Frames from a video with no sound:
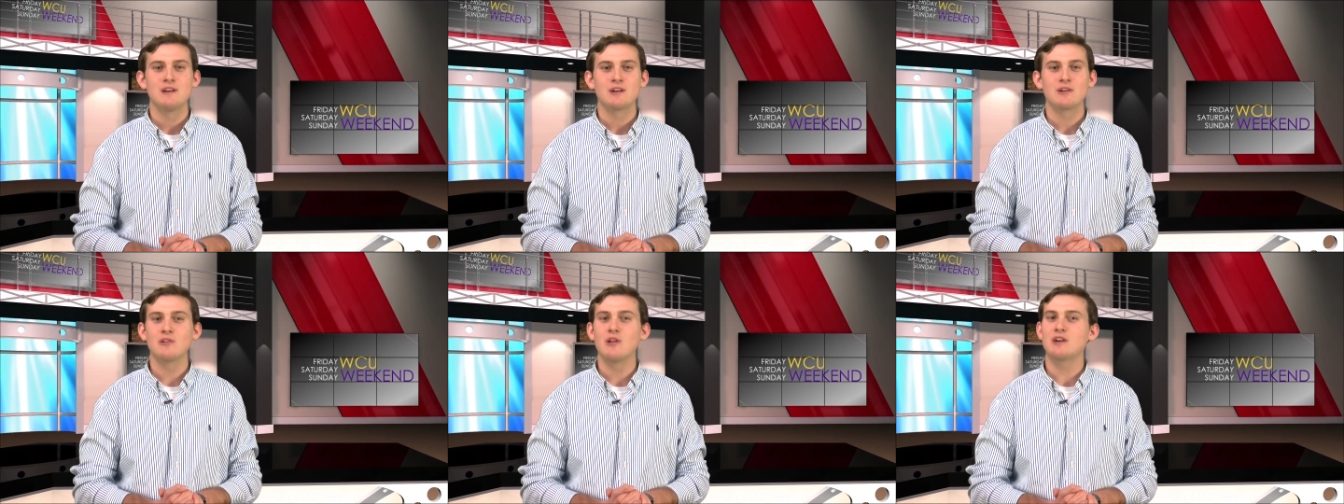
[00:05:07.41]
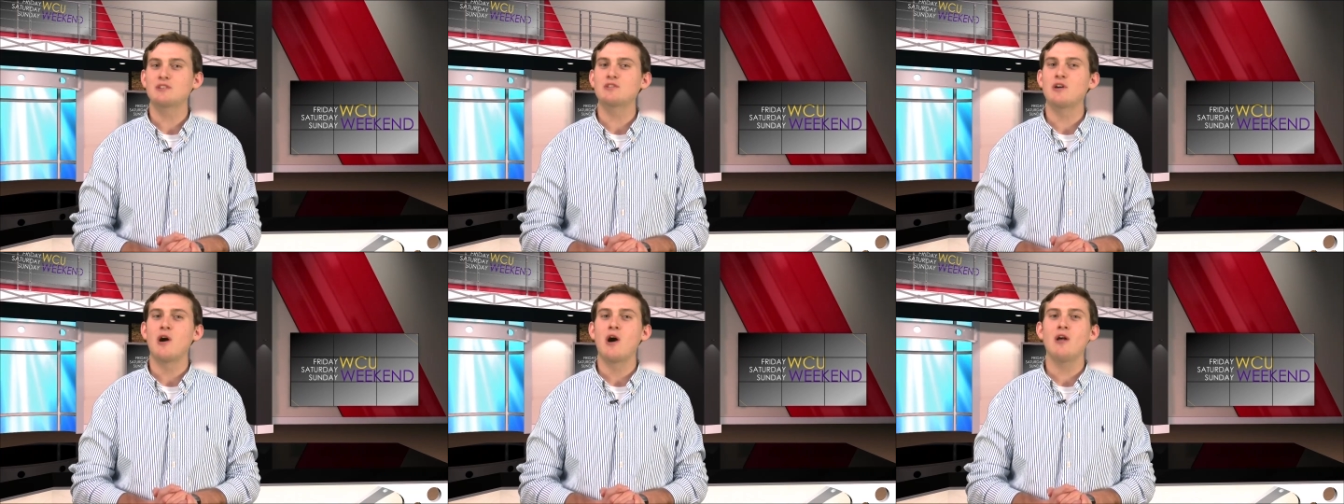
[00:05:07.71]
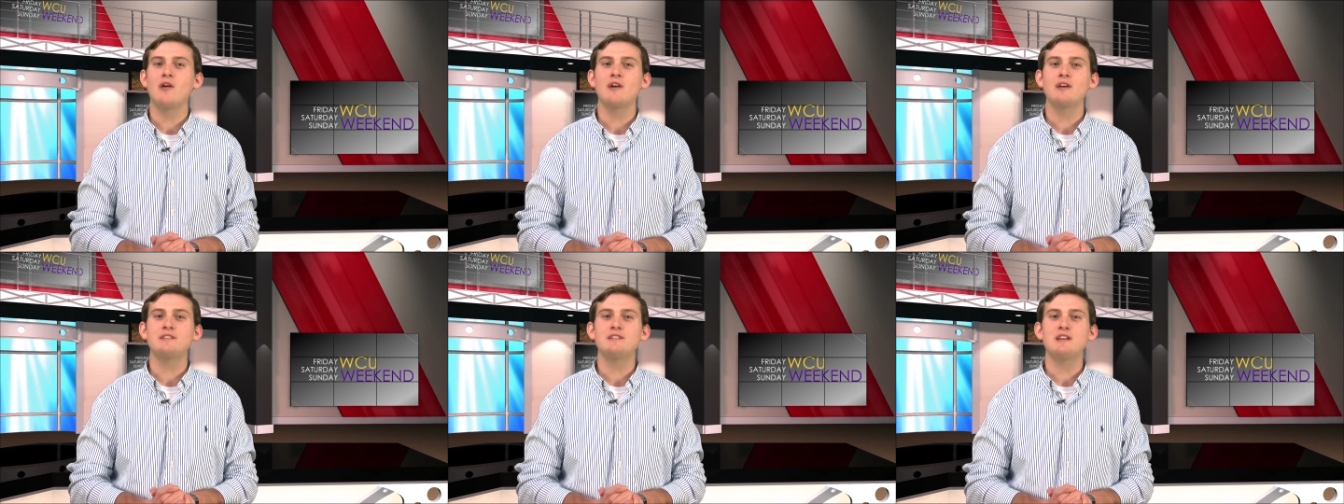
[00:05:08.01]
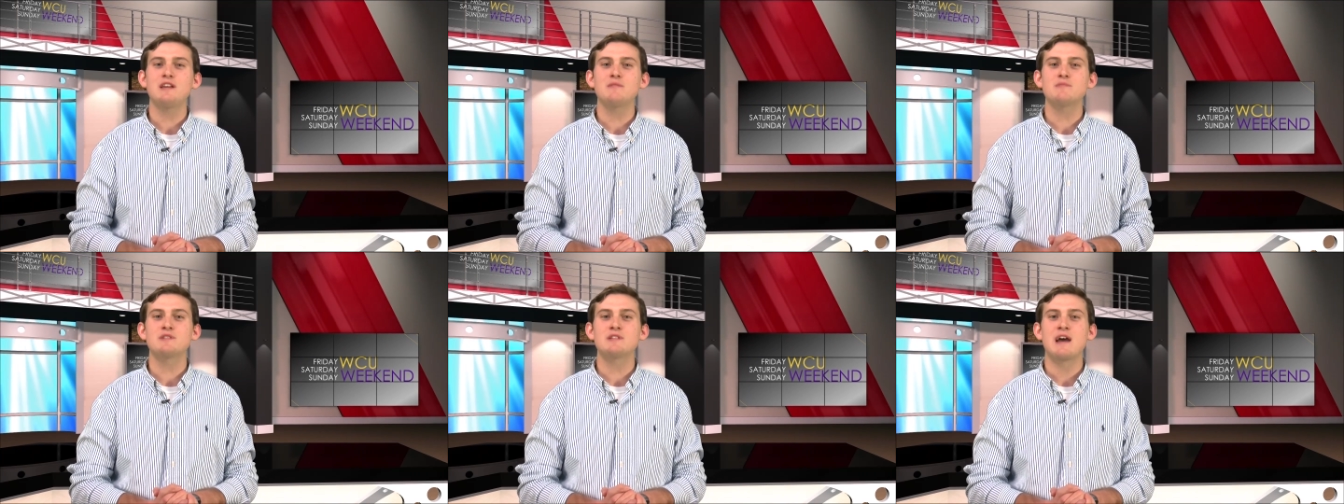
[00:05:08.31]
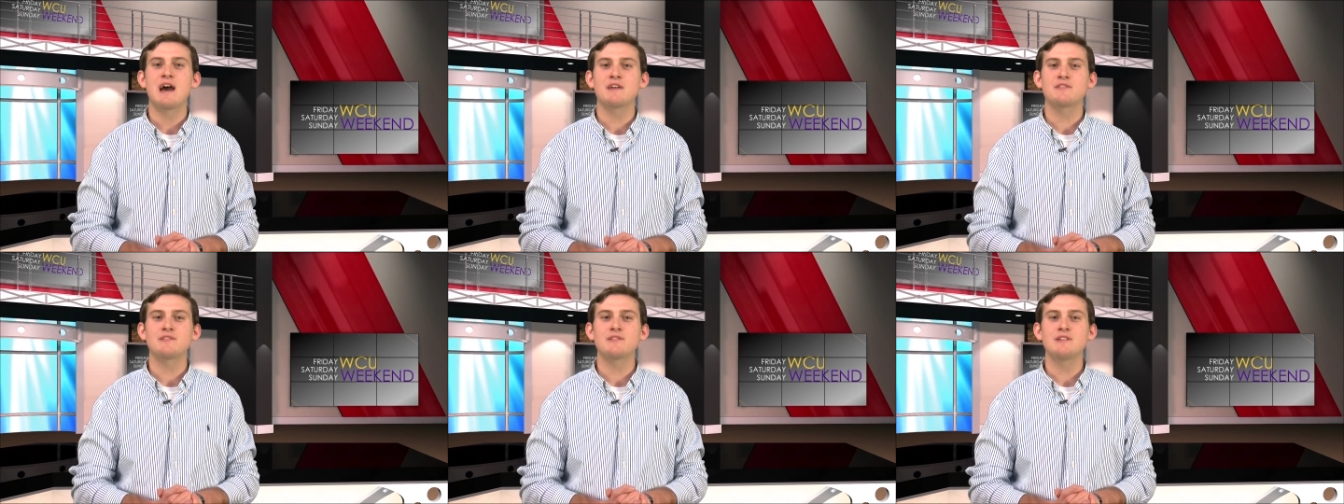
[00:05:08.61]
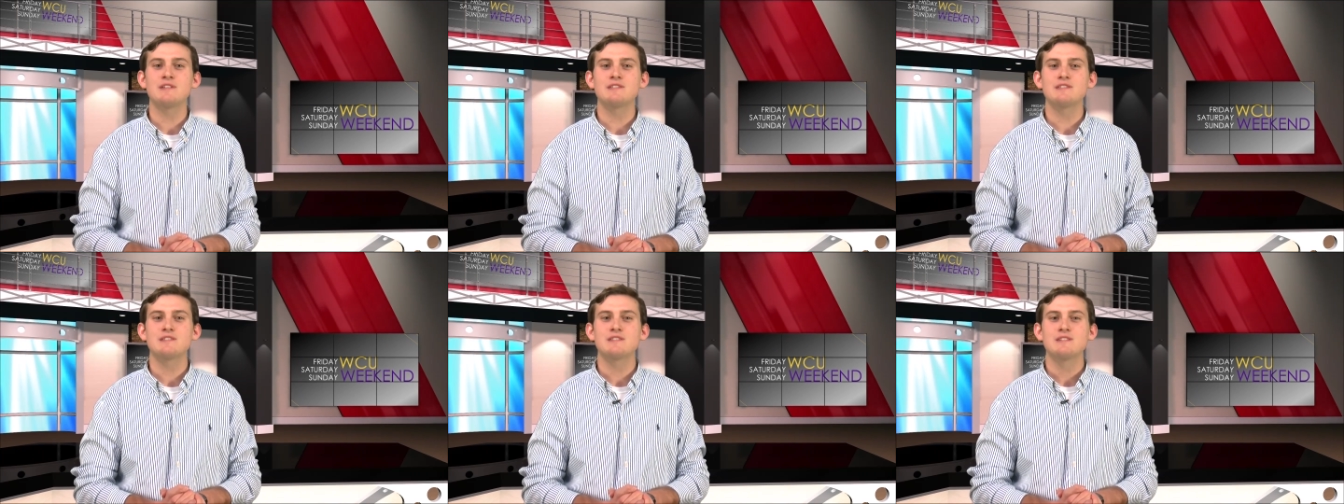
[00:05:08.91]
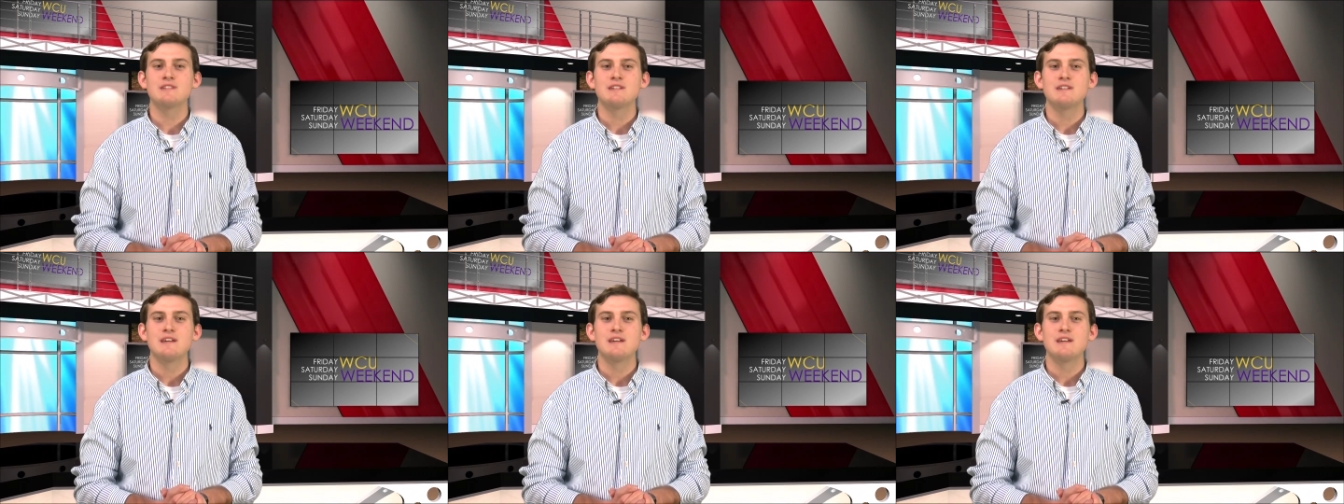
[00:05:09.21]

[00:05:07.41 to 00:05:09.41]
Good luck to all our teams and athletes.